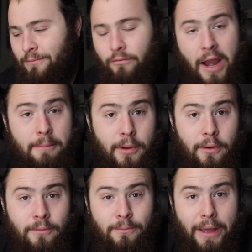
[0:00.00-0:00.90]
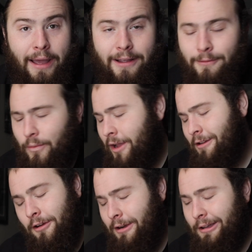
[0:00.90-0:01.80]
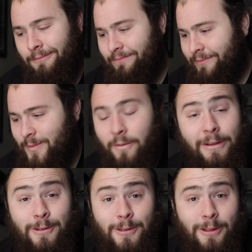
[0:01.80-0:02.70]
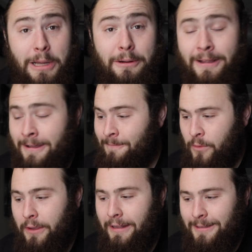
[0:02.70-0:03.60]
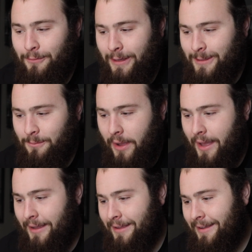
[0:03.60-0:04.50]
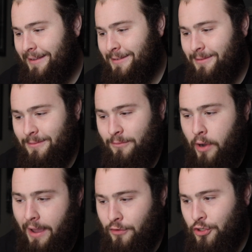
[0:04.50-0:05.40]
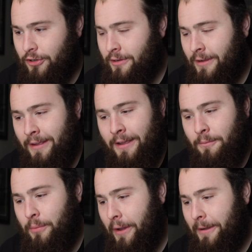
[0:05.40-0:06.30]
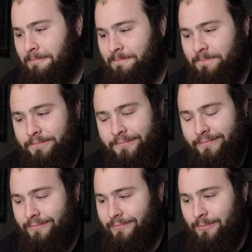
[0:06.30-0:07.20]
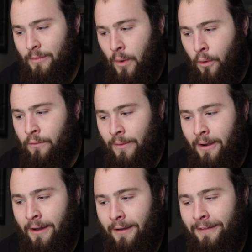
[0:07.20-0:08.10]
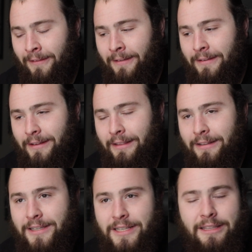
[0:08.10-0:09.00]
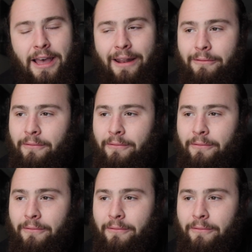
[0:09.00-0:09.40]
Rambo back, or uh, Sylvester Stallone. You get Sylvester back as Ravenger. But overall, just that